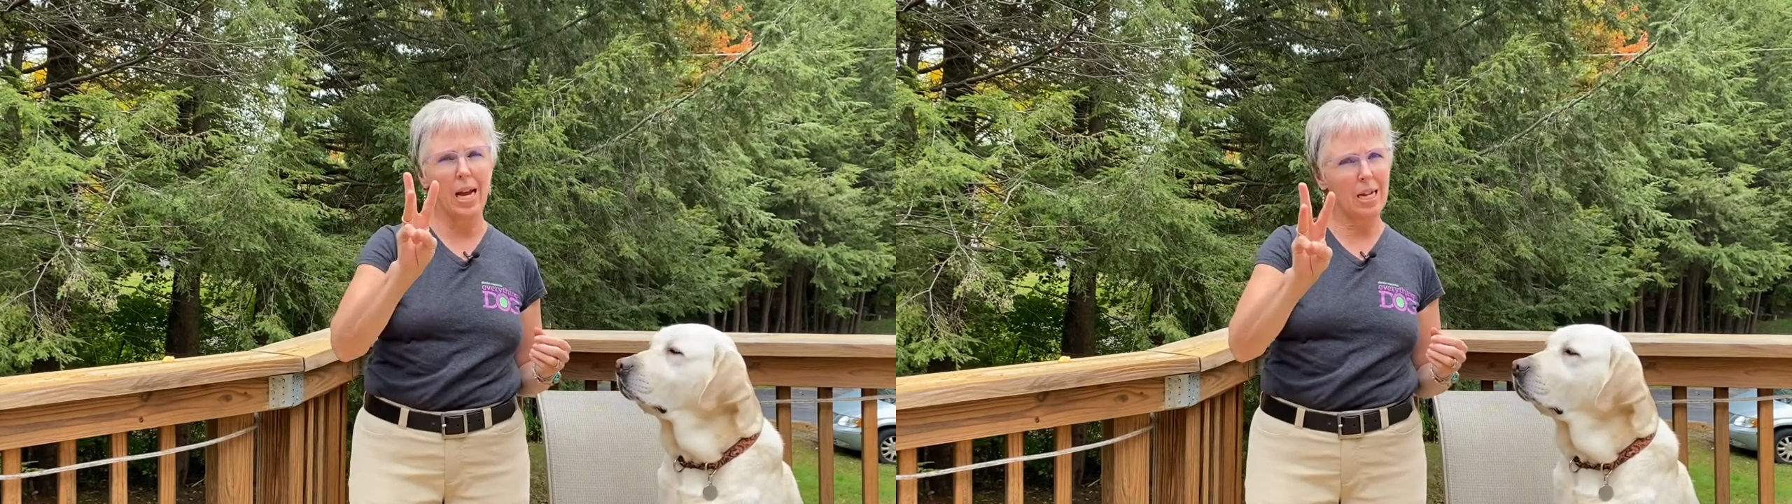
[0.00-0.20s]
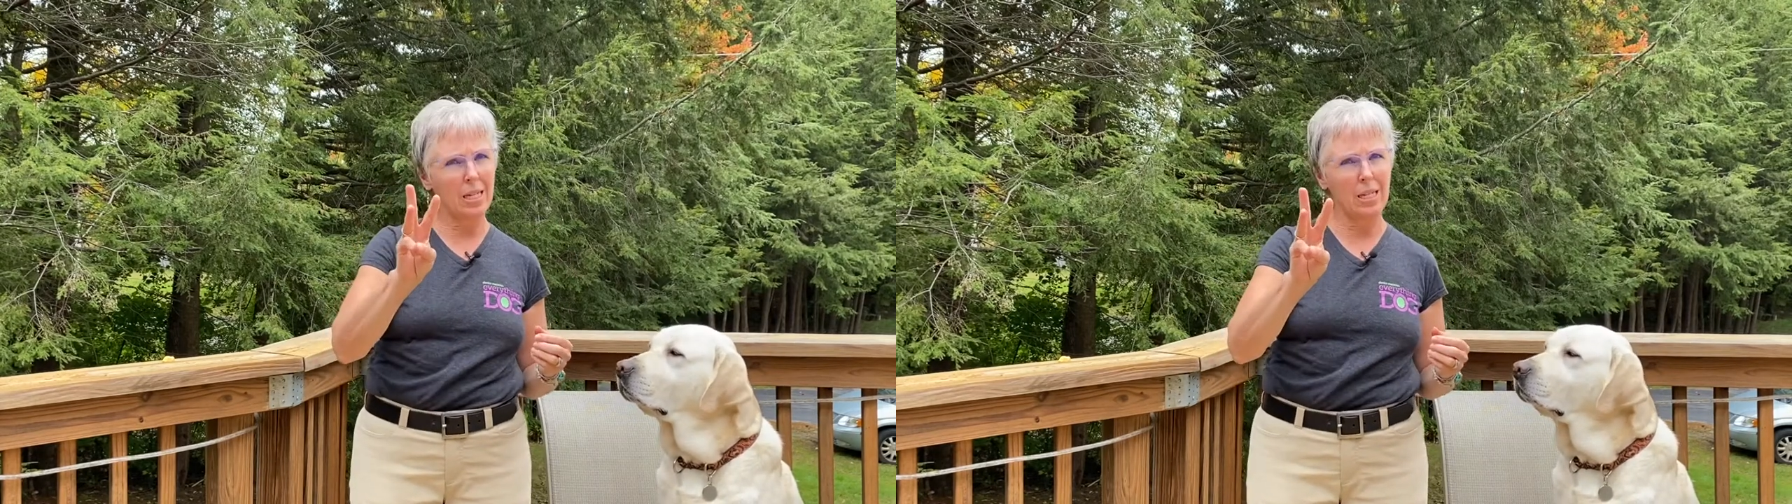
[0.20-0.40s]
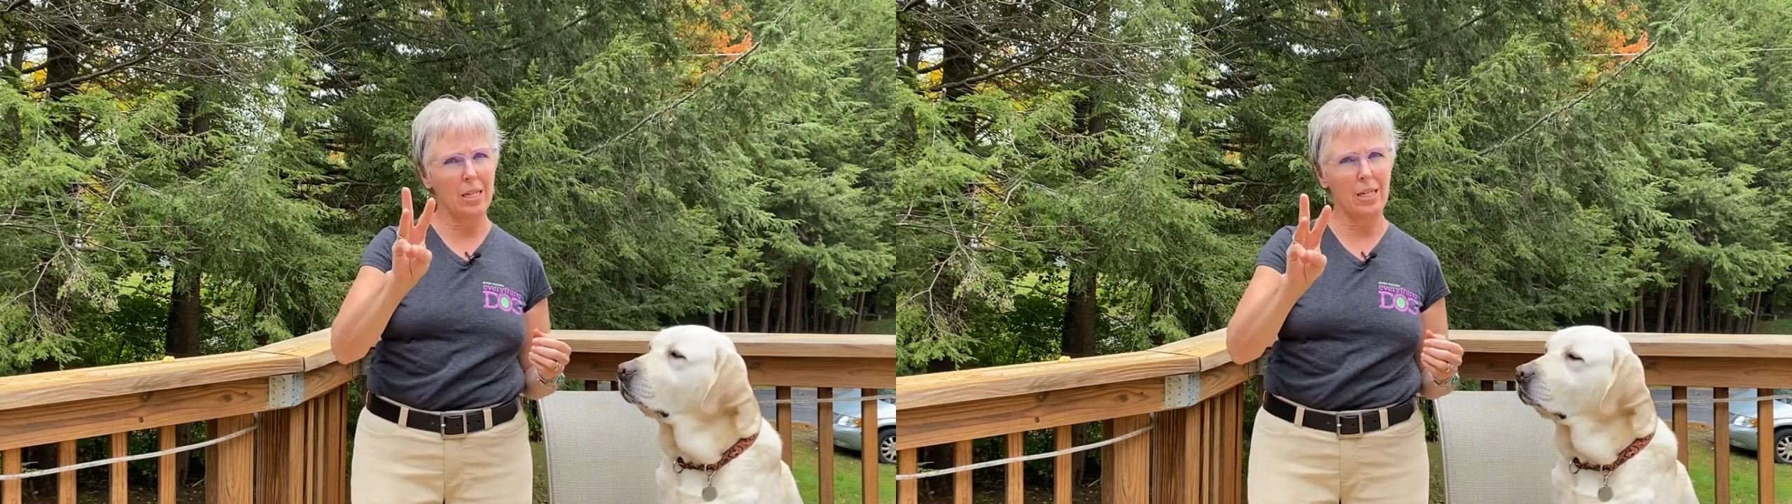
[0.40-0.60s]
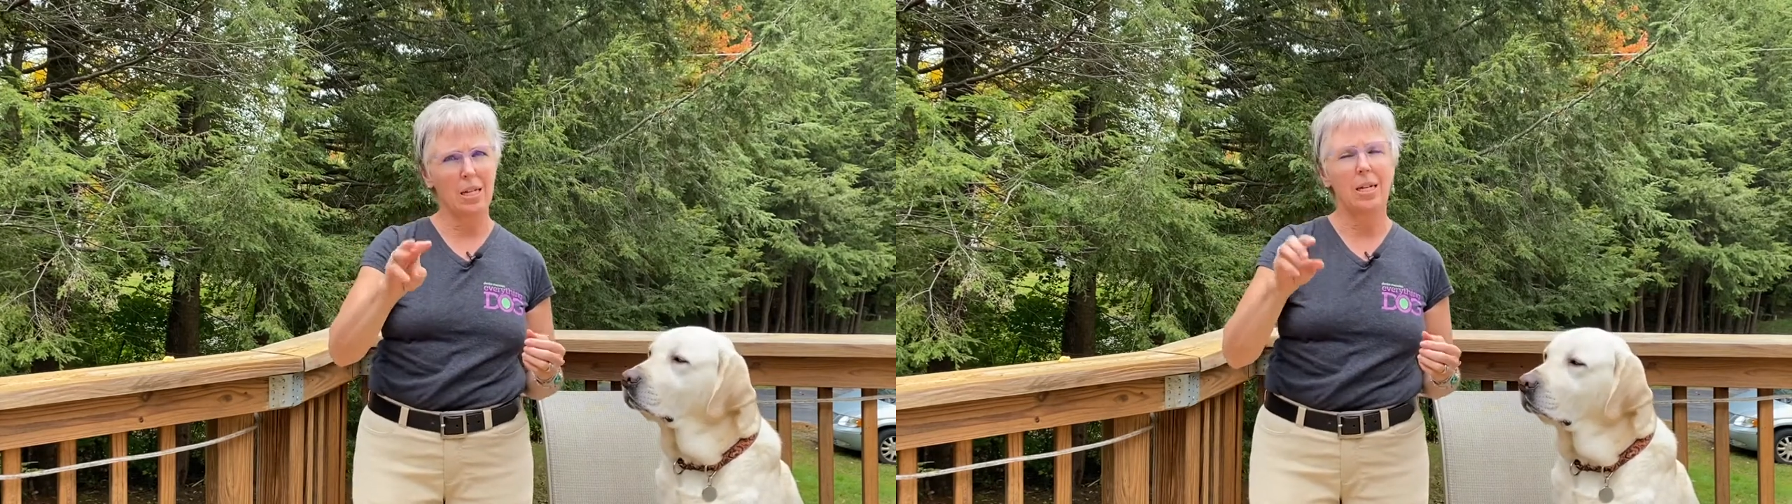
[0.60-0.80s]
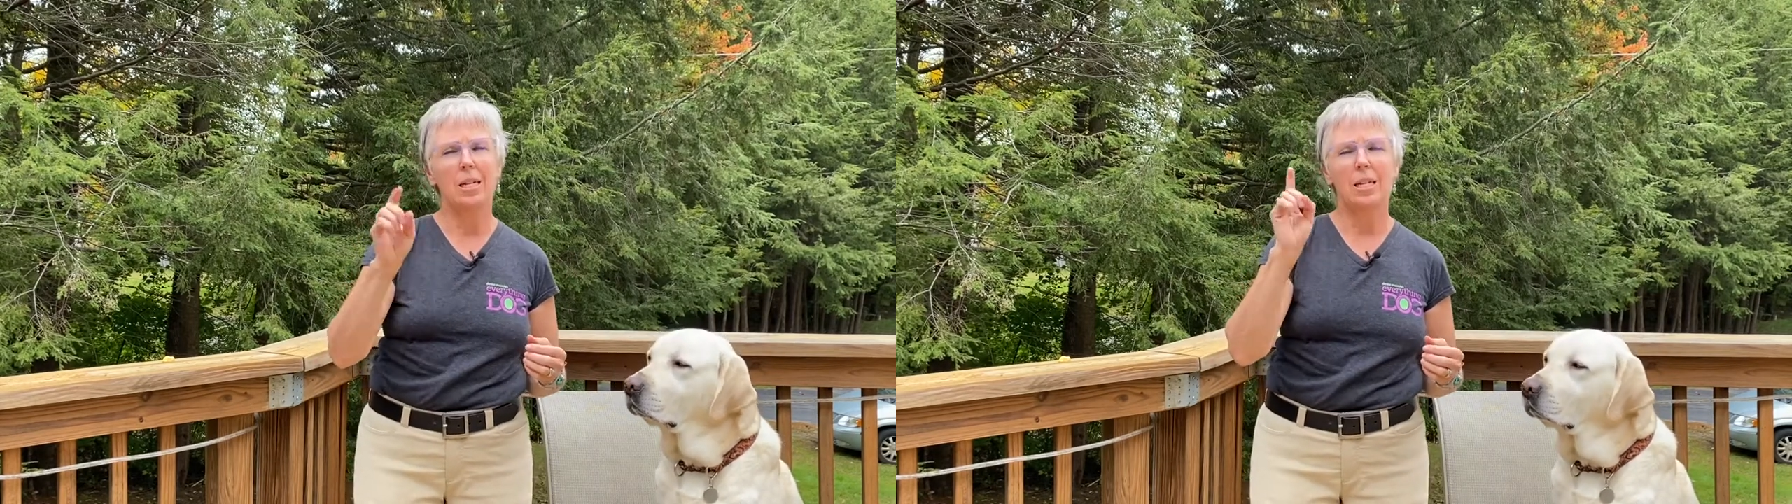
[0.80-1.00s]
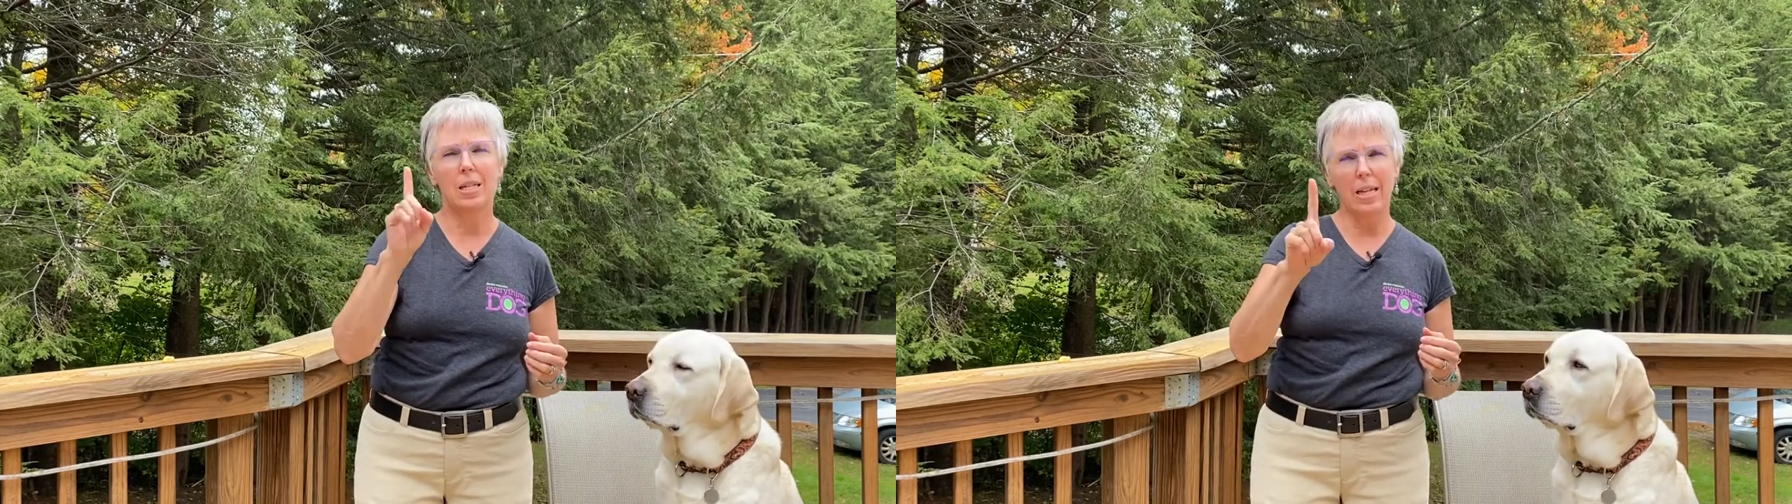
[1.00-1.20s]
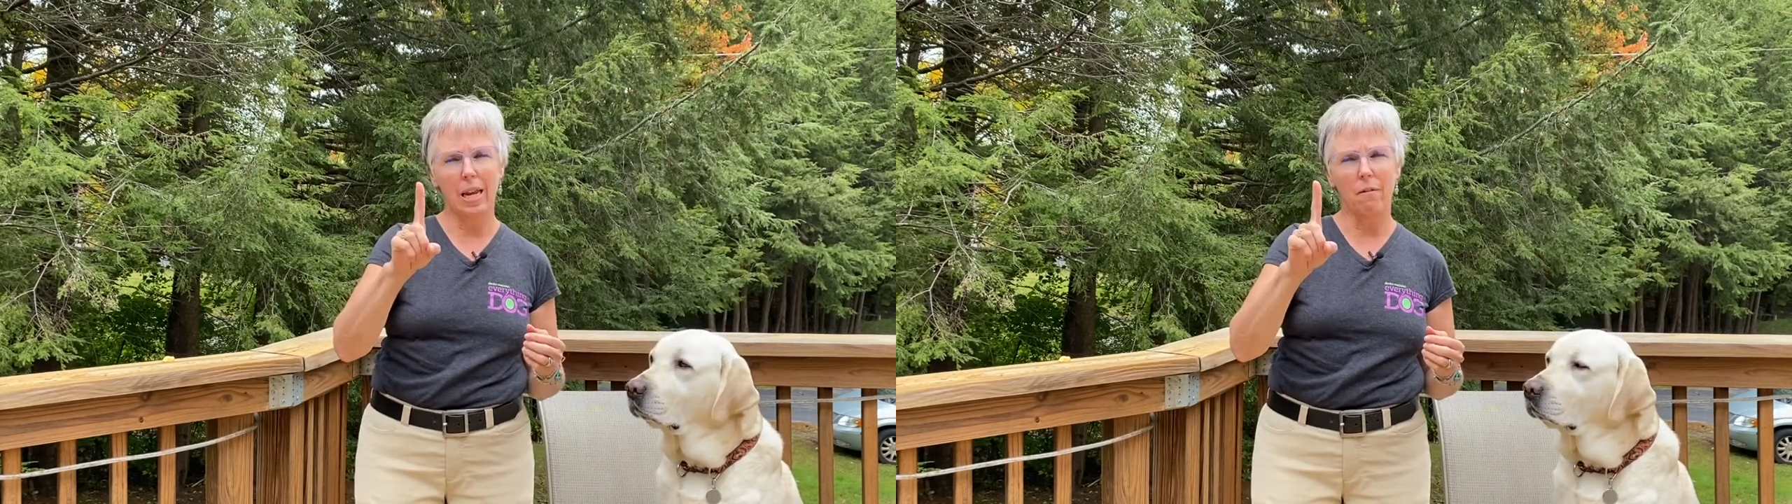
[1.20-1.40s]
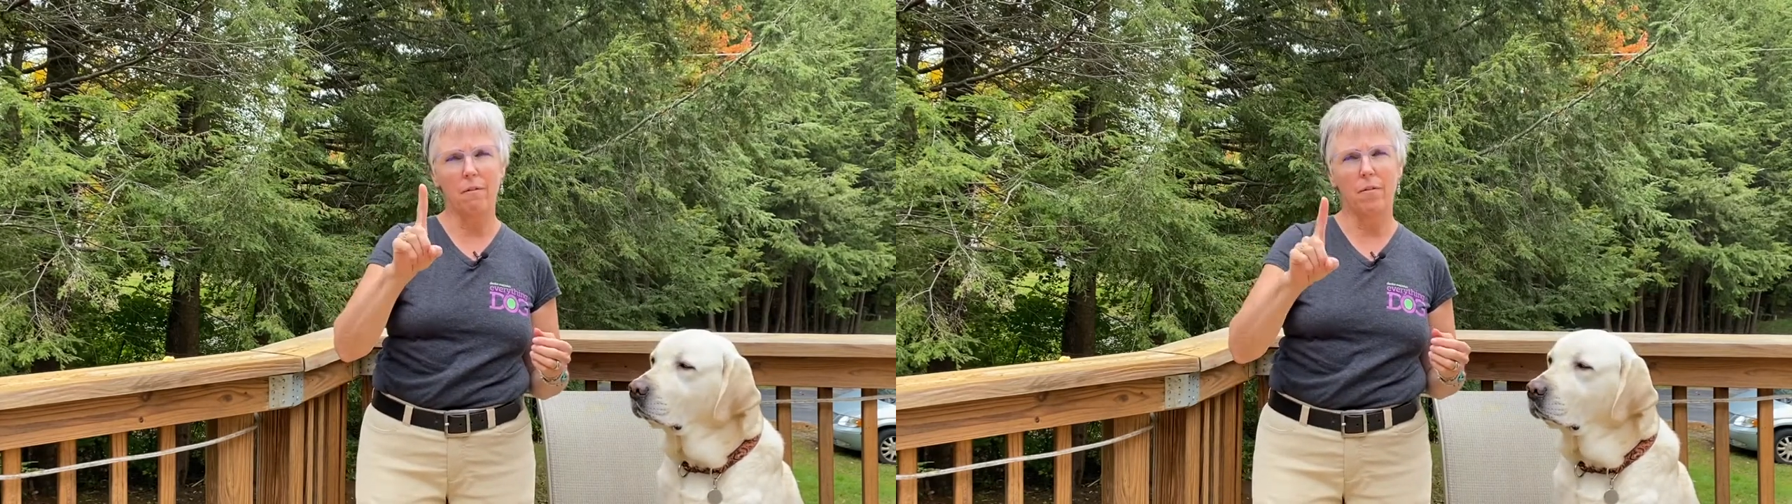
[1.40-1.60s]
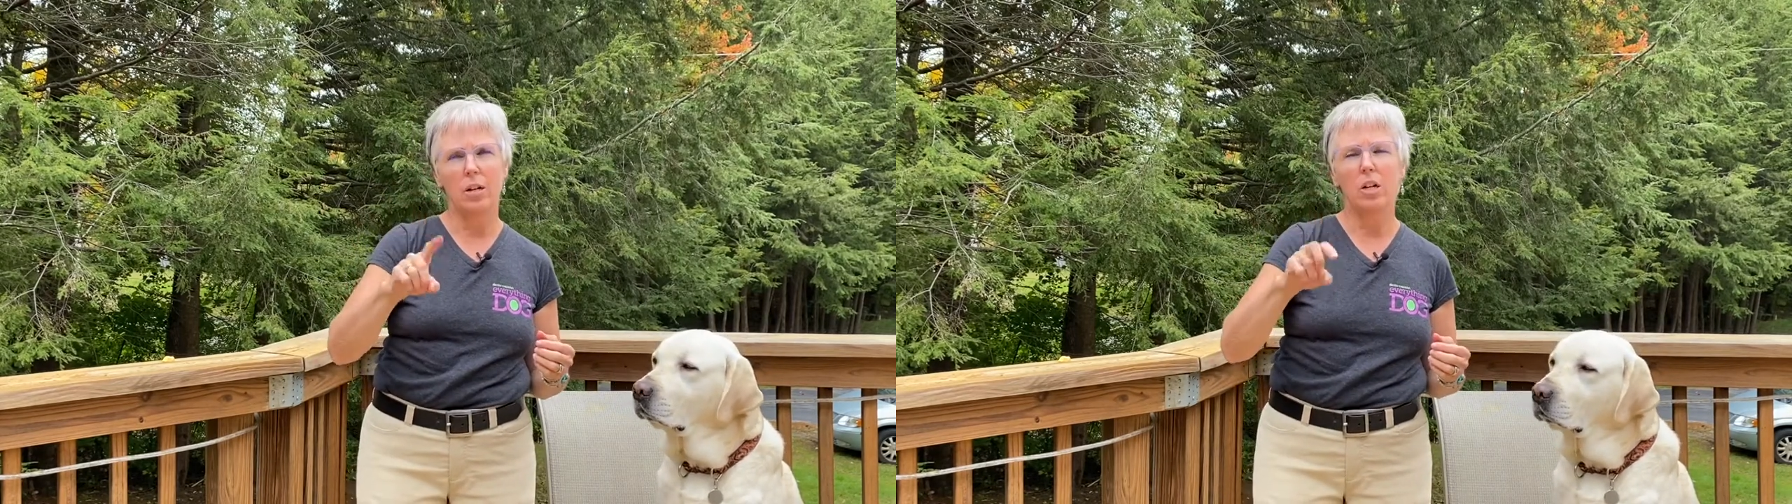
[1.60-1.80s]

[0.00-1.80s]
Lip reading: S's: safe,